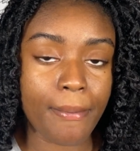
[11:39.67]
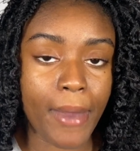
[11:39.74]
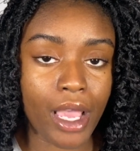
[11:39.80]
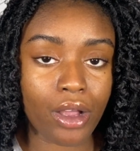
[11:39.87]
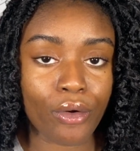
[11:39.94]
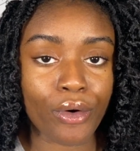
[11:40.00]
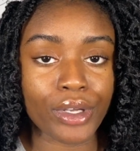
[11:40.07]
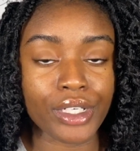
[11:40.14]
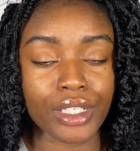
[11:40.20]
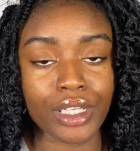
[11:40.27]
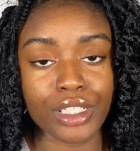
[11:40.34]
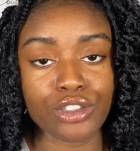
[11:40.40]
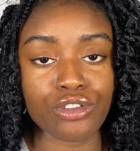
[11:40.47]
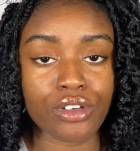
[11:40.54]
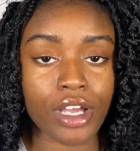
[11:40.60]
back on and
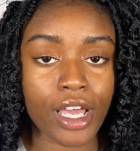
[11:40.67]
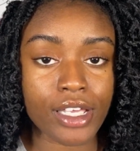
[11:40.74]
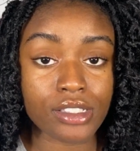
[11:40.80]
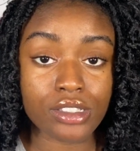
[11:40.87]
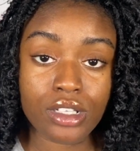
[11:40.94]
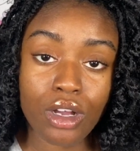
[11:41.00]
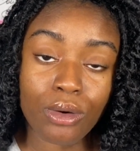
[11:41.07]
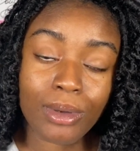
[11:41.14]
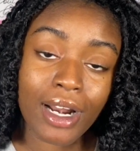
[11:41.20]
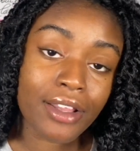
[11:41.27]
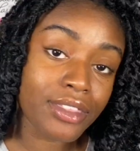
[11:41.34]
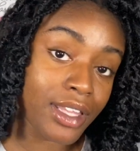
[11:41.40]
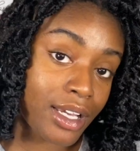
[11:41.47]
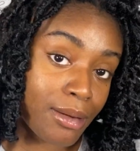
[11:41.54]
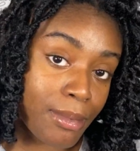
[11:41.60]
let you guys know what I
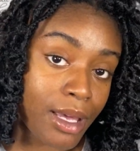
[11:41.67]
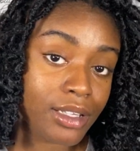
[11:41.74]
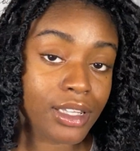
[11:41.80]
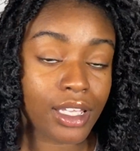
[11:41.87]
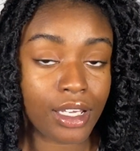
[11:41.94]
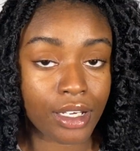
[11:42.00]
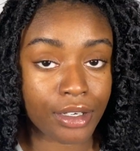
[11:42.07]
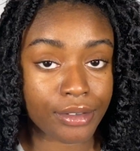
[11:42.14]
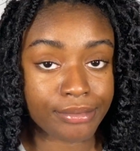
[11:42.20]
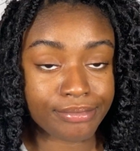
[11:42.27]
think about the hair.